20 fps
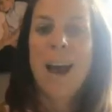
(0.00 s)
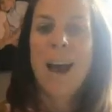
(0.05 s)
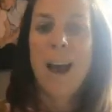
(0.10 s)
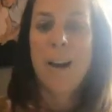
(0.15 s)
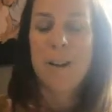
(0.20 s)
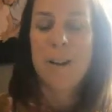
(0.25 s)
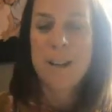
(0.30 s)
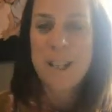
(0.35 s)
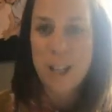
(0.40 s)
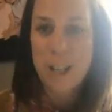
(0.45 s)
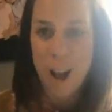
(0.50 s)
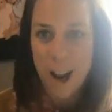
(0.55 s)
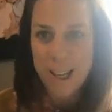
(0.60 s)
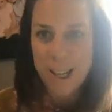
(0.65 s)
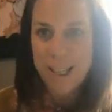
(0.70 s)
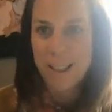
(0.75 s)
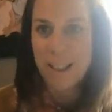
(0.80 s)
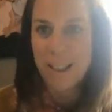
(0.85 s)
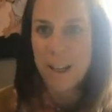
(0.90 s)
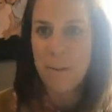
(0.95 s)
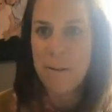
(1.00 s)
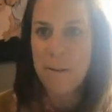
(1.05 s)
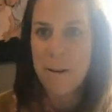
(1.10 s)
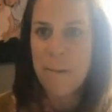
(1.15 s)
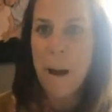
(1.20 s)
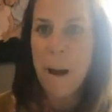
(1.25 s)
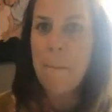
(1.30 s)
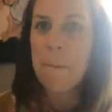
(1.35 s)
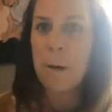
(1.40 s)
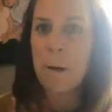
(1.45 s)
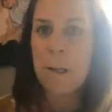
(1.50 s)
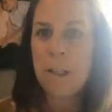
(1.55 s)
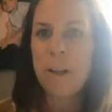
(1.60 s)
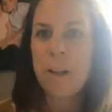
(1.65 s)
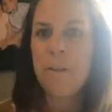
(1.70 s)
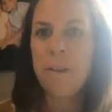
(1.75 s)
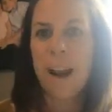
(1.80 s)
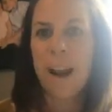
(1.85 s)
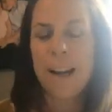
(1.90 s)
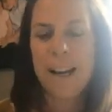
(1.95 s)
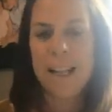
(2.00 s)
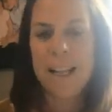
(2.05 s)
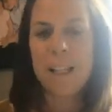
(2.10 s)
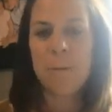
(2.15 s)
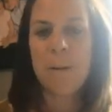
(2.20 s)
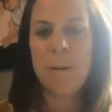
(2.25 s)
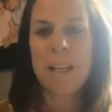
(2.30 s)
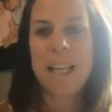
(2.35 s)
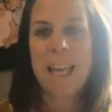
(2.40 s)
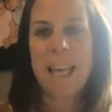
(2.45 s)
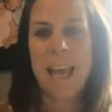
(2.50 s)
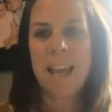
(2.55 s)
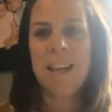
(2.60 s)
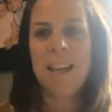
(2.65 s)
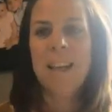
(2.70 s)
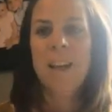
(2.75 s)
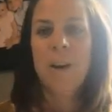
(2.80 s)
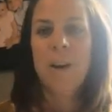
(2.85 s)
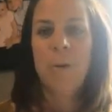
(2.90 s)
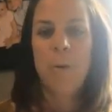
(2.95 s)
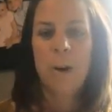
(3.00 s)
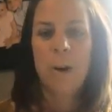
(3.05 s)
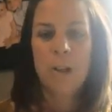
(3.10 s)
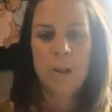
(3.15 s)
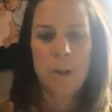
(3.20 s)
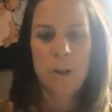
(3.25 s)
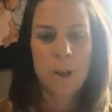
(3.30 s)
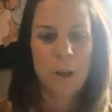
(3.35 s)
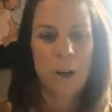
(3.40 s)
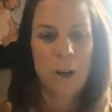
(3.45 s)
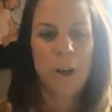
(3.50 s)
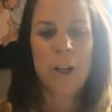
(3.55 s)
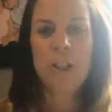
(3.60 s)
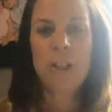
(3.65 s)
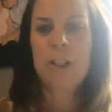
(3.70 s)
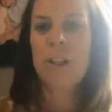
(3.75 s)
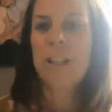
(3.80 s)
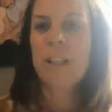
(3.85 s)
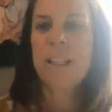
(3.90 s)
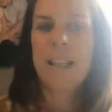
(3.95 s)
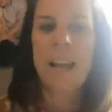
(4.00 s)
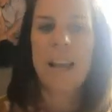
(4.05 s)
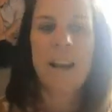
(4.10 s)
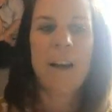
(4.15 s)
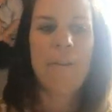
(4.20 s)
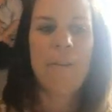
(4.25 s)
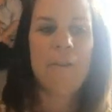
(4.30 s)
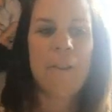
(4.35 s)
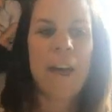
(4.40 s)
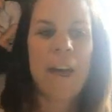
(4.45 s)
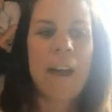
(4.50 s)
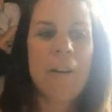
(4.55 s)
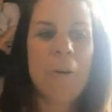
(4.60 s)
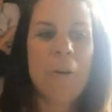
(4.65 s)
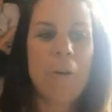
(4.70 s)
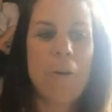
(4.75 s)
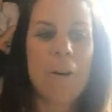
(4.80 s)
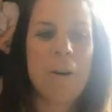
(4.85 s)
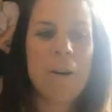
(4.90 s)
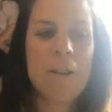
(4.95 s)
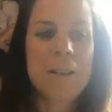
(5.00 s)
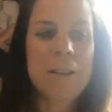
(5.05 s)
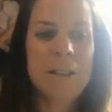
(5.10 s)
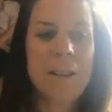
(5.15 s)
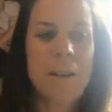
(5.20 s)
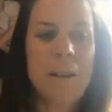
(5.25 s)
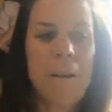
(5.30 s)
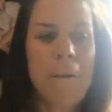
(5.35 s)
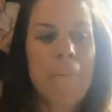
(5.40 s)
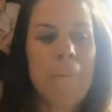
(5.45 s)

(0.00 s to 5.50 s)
I already talked a little bit about personal finance, but again, want to encourage you to sign up for that course.